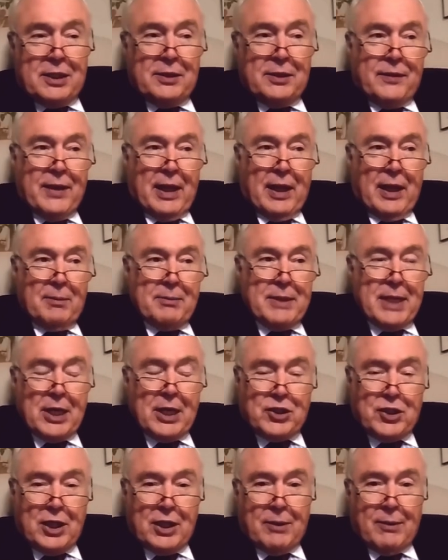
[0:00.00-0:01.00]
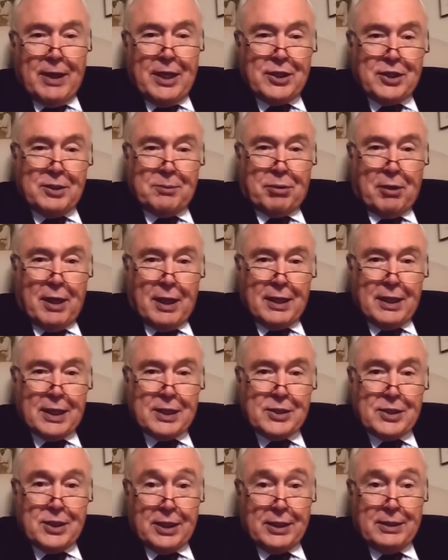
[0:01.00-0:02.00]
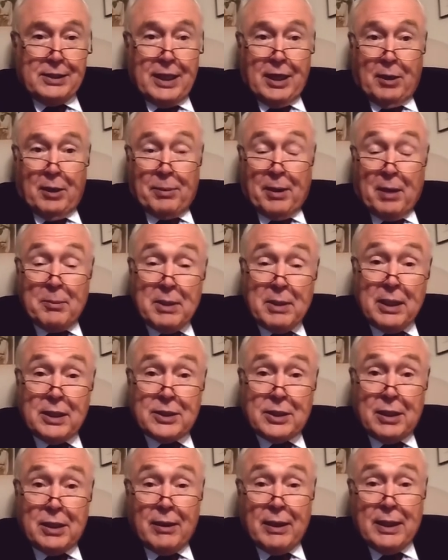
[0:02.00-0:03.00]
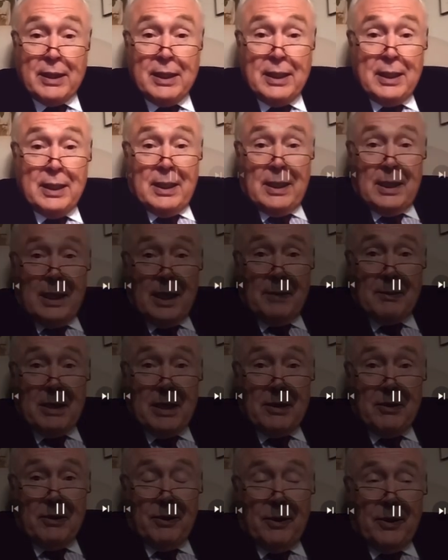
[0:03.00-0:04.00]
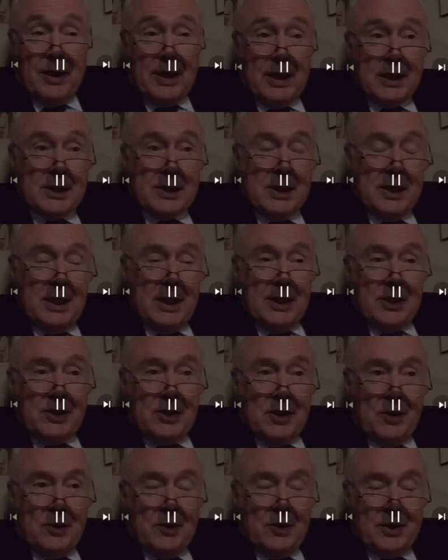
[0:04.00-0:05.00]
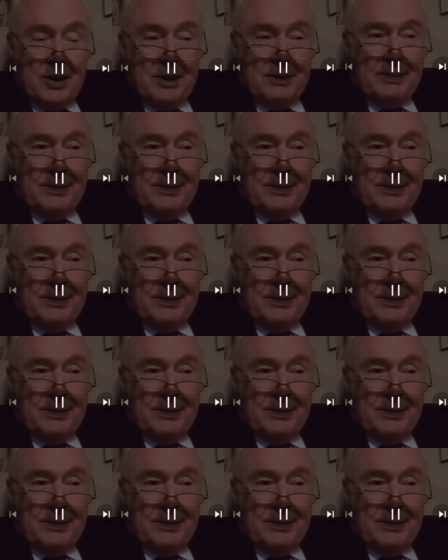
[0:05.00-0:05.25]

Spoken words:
to develop next generation products that help our military, among other things. So there's